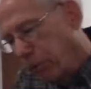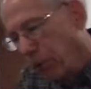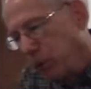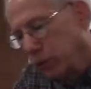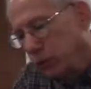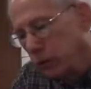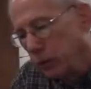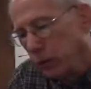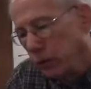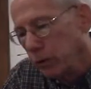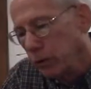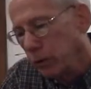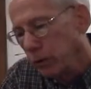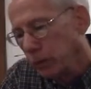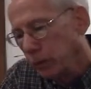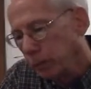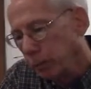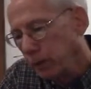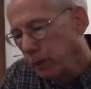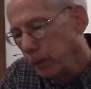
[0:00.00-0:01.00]
person or
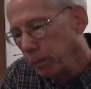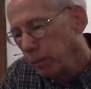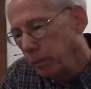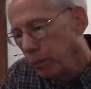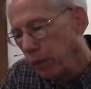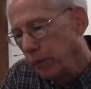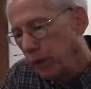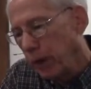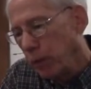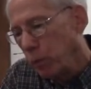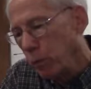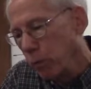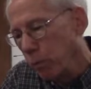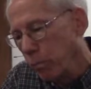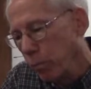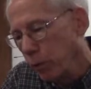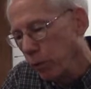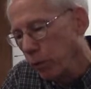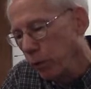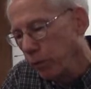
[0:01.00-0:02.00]
those people, they were
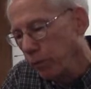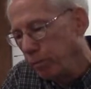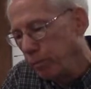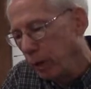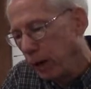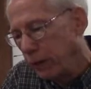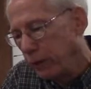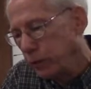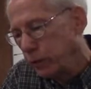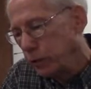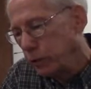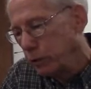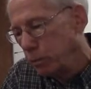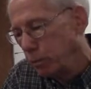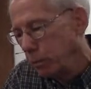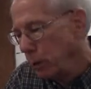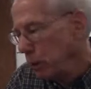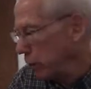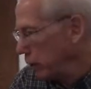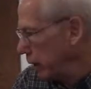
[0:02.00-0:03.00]
moved by the
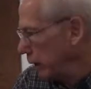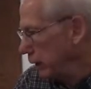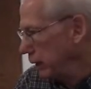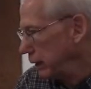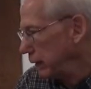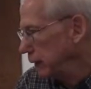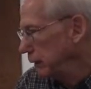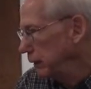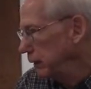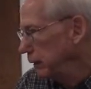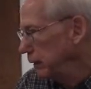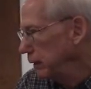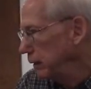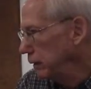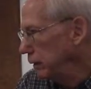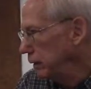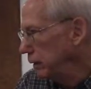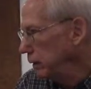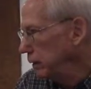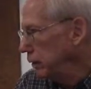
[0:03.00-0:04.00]
Spirit
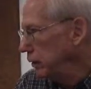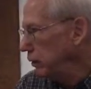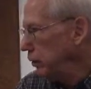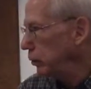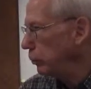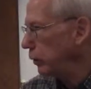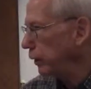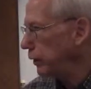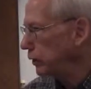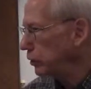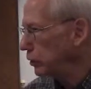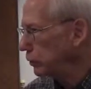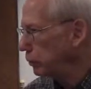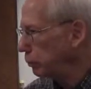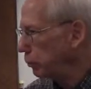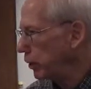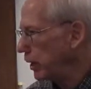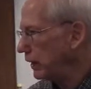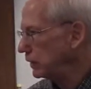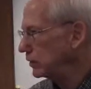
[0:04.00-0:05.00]
to
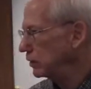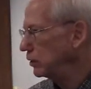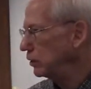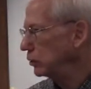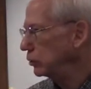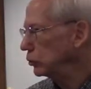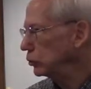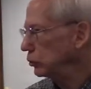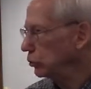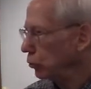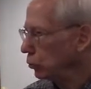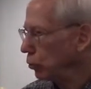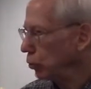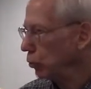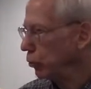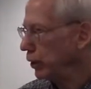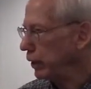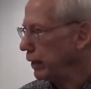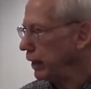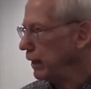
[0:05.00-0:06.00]
express the
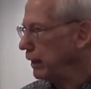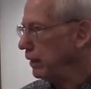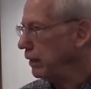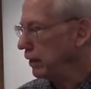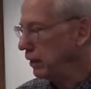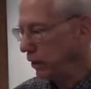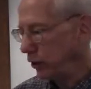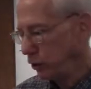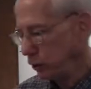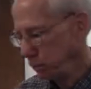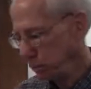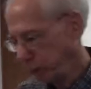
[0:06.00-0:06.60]
story in this